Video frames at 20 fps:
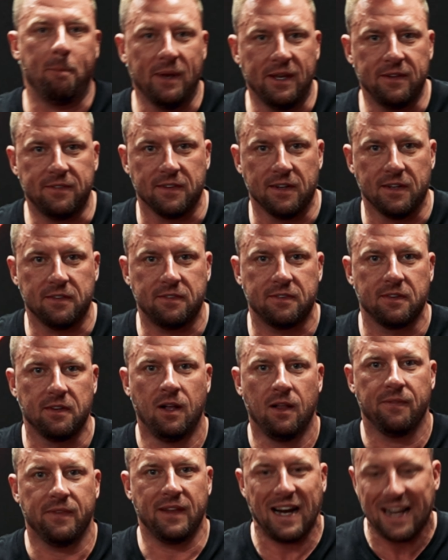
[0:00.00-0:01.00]
business,
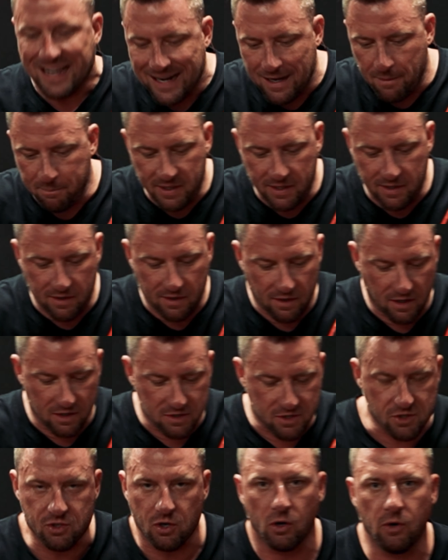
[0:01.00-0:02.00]
then I gotta be a
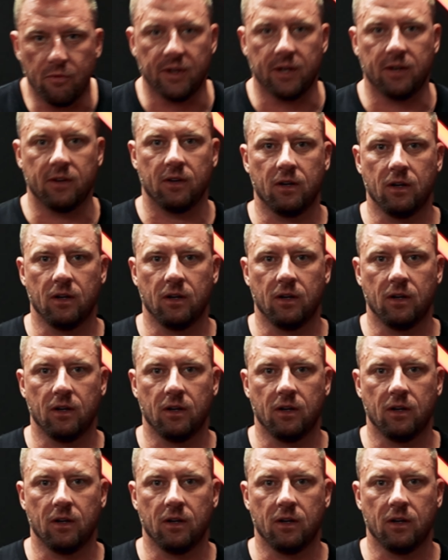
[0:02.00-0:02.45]
servant